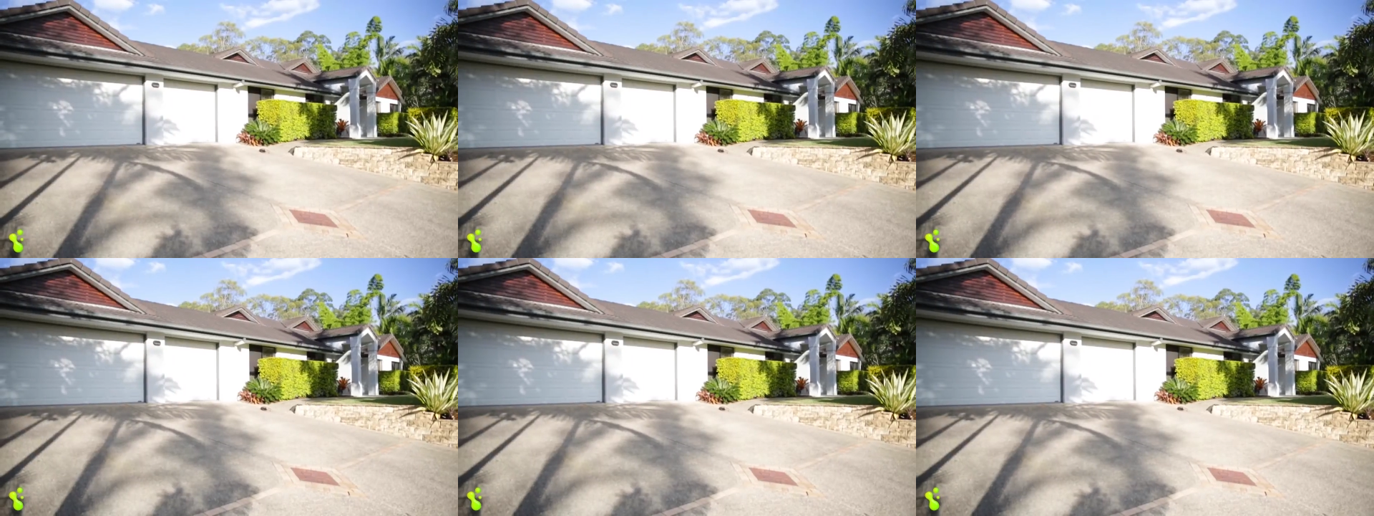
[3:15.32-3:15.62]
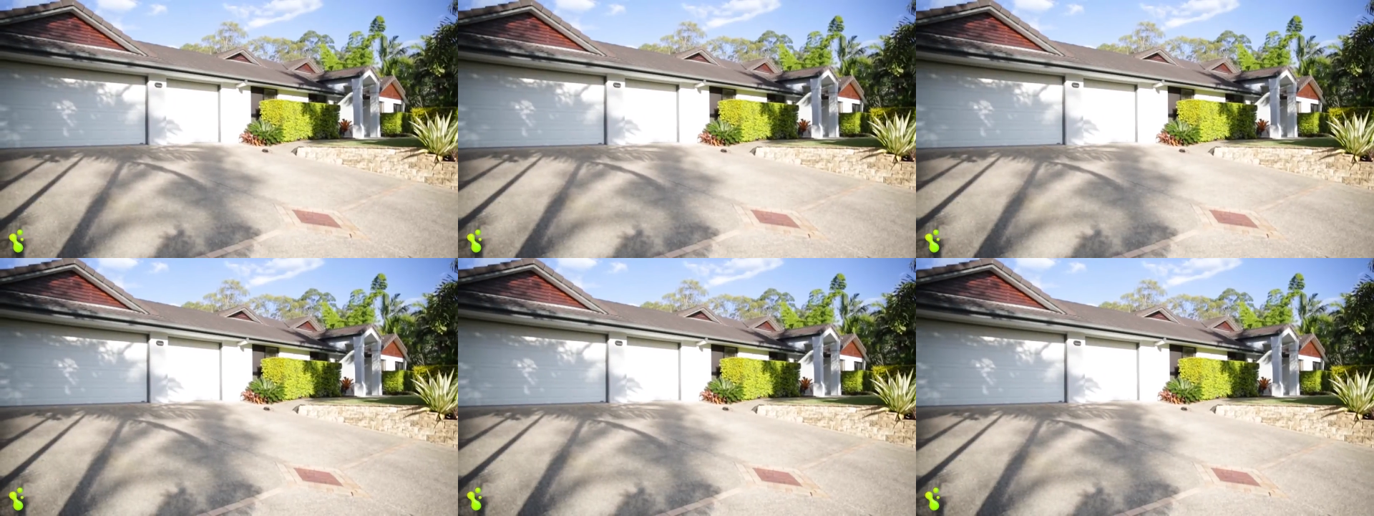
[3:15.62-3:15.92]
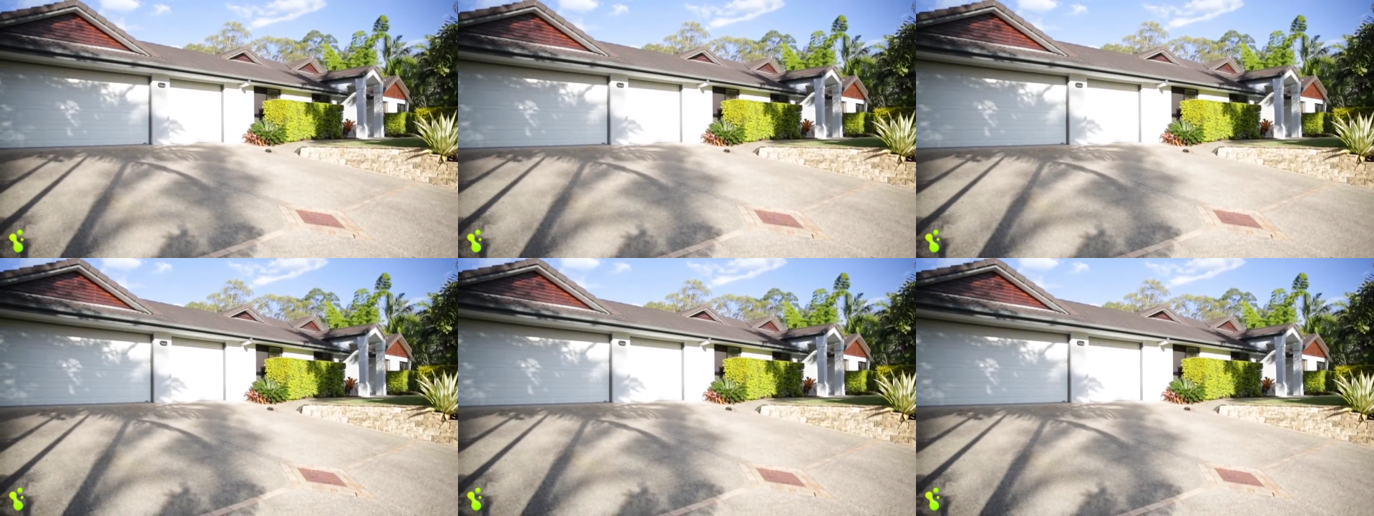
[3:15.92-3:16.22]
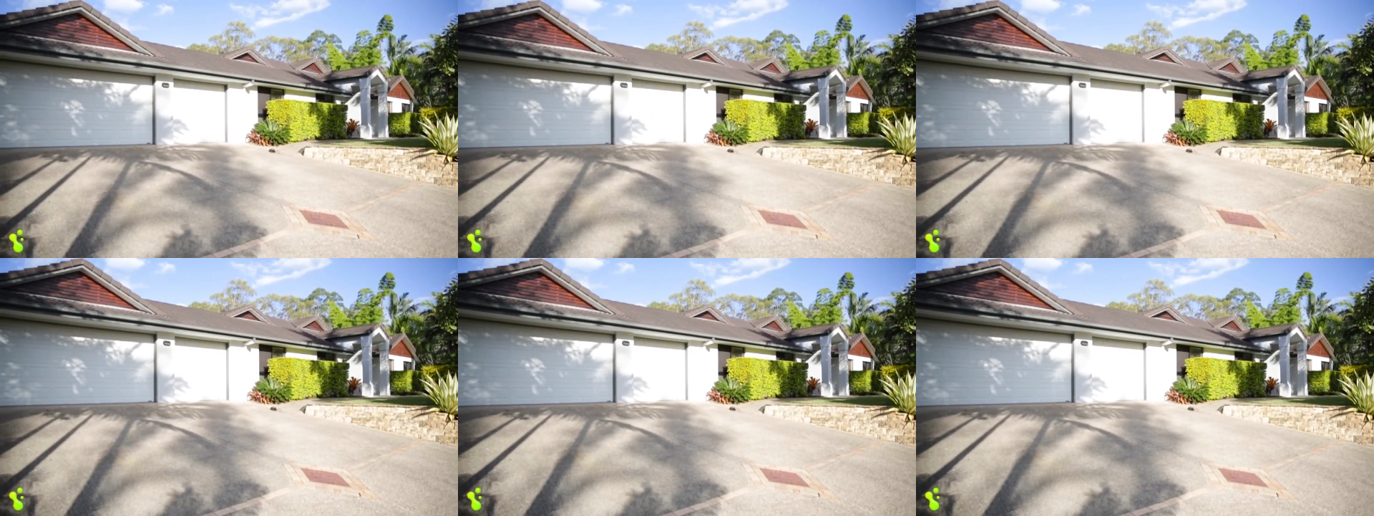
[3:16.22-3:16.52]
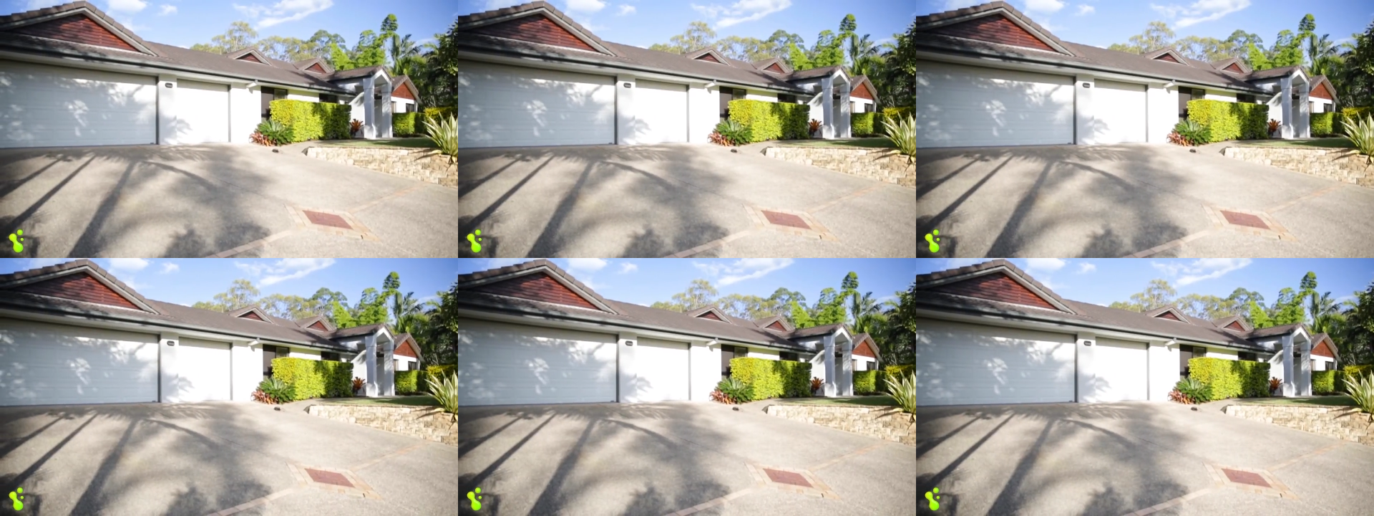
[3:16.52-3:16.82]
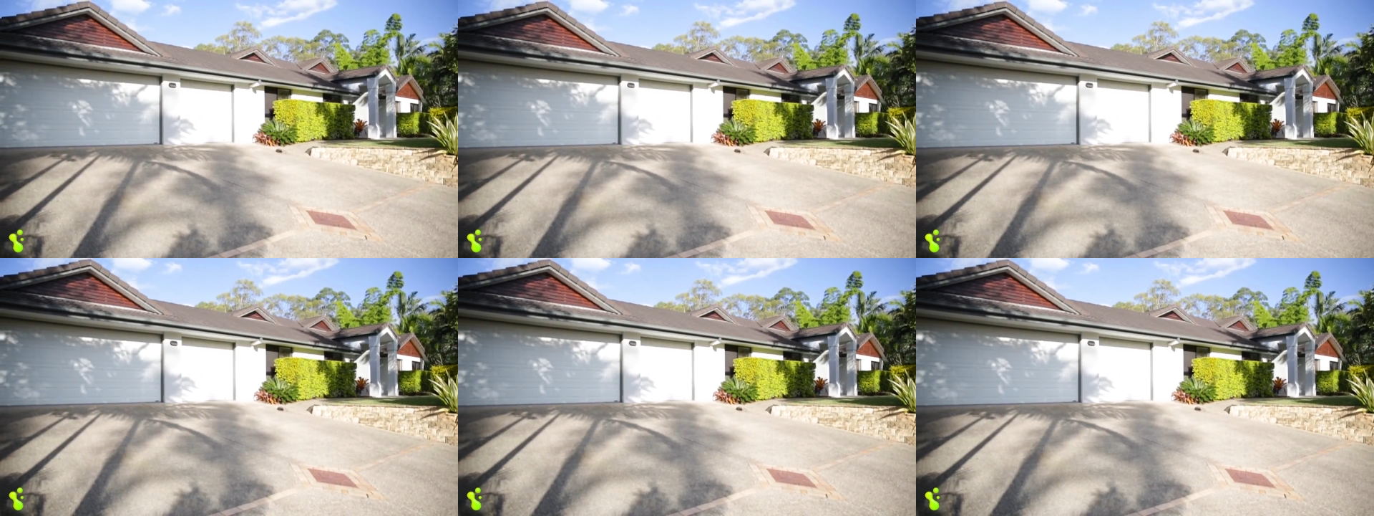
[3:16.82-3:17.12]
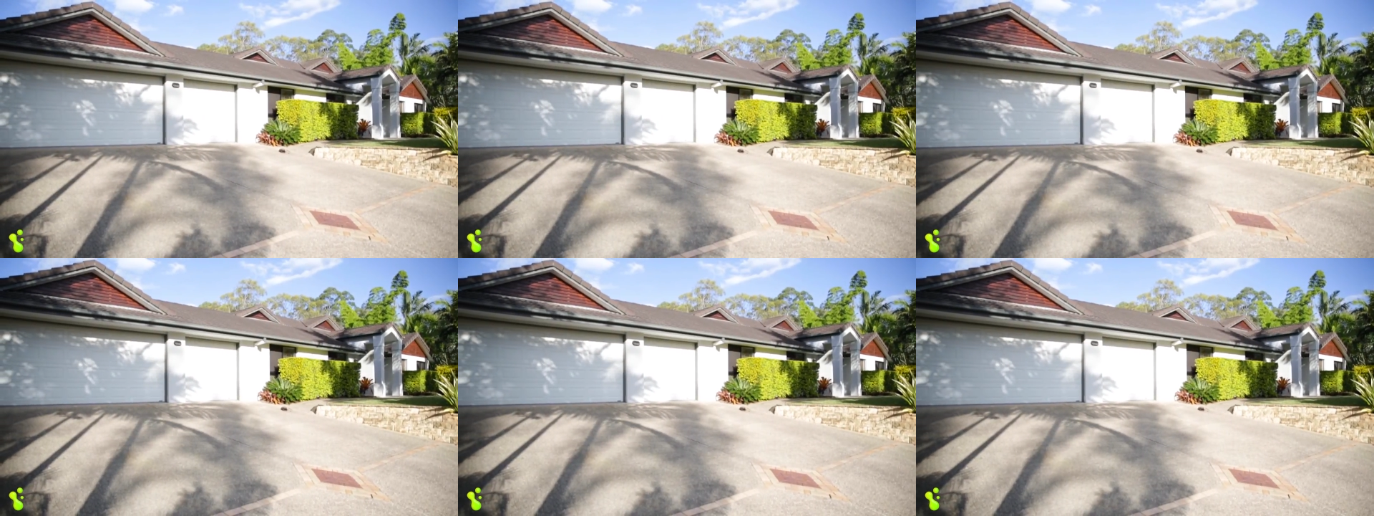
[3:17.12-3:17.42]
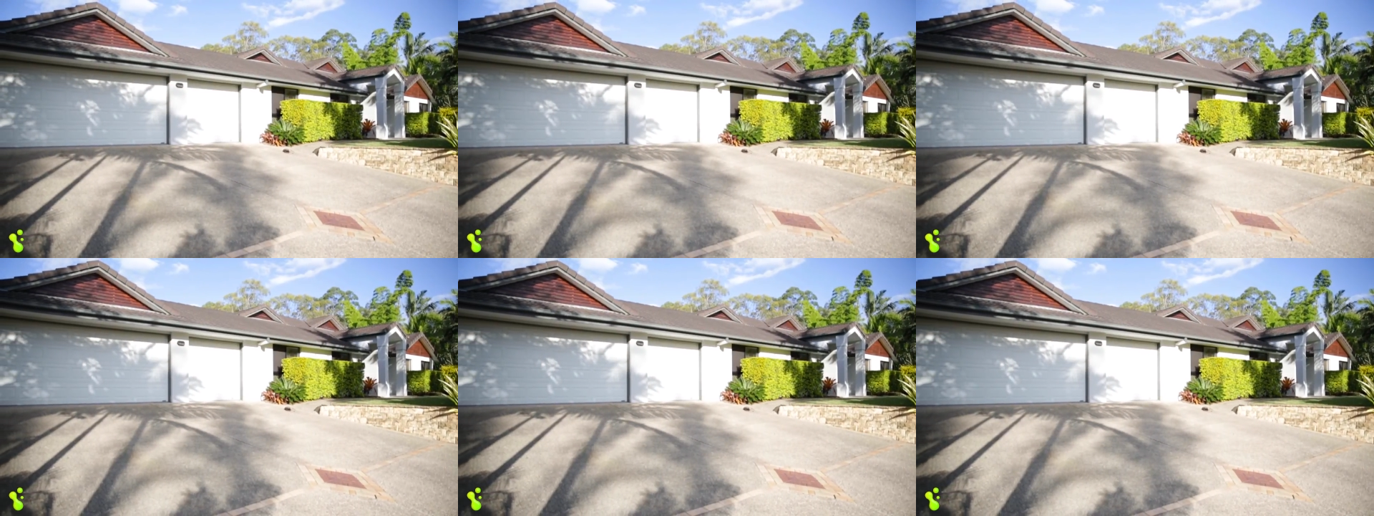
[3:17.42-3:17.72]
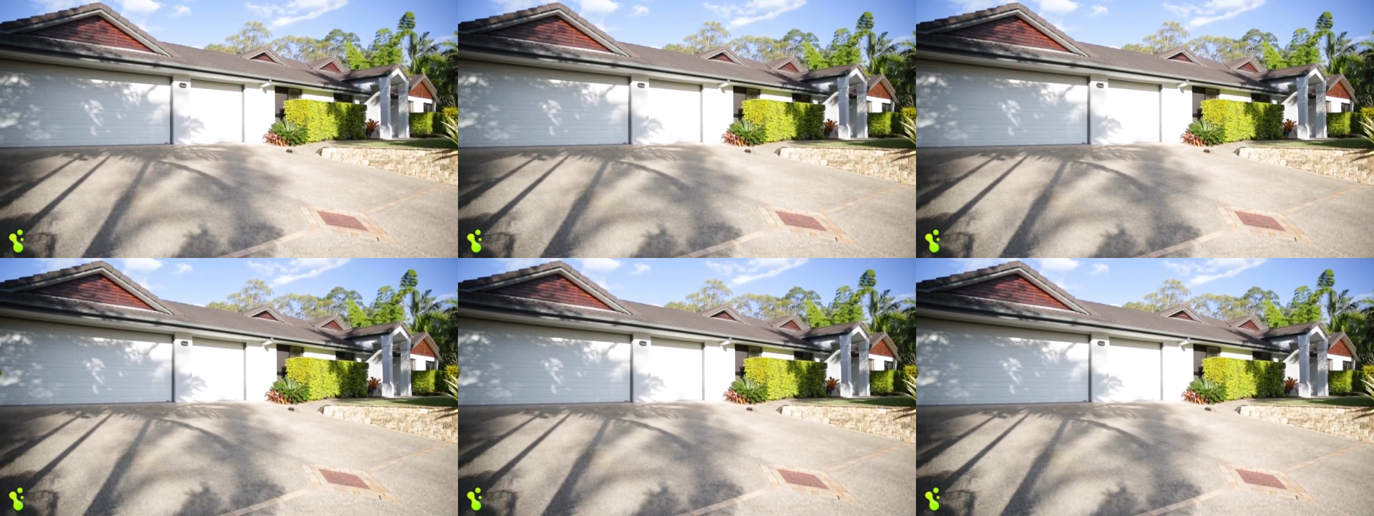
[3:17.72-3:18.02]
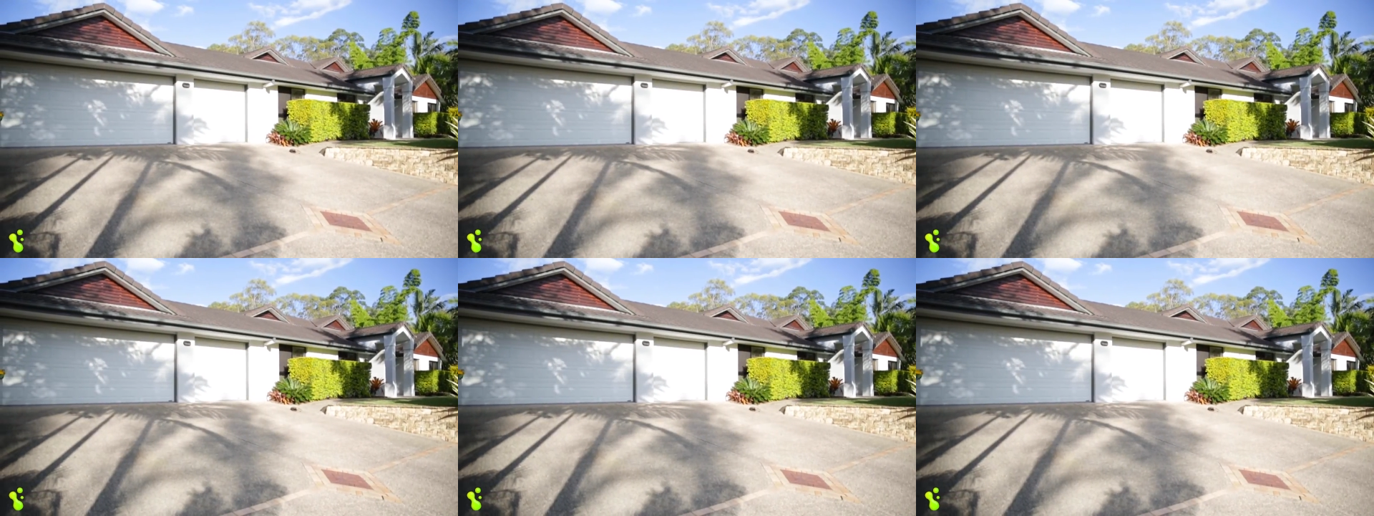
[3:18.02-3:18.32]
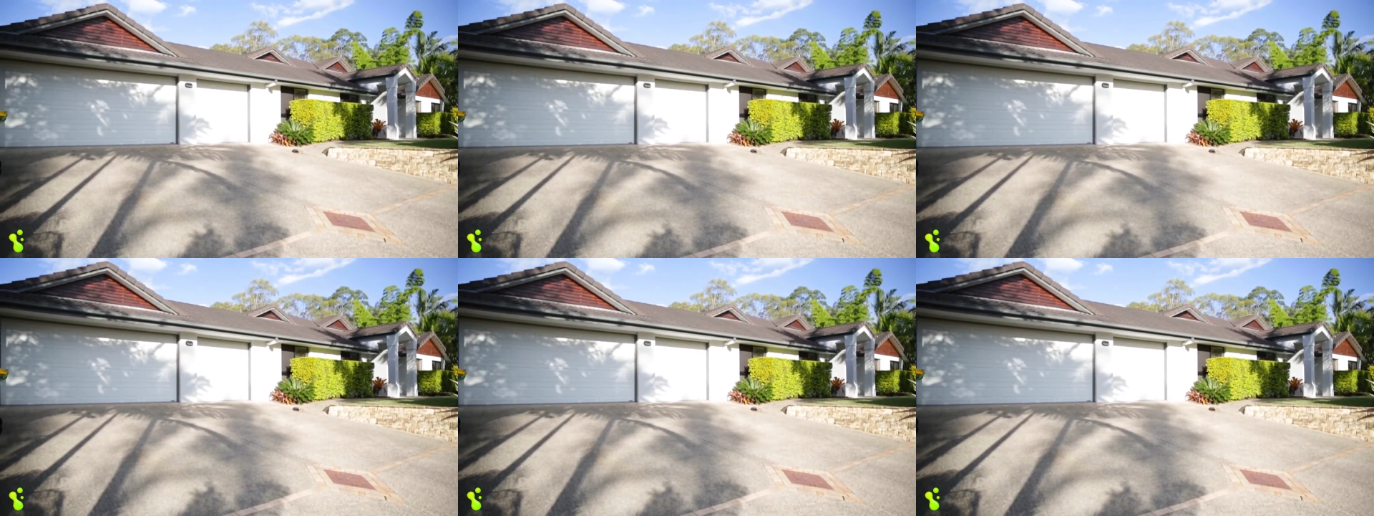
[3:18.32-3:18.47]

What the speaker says: No face is visible, so there are no lips to read.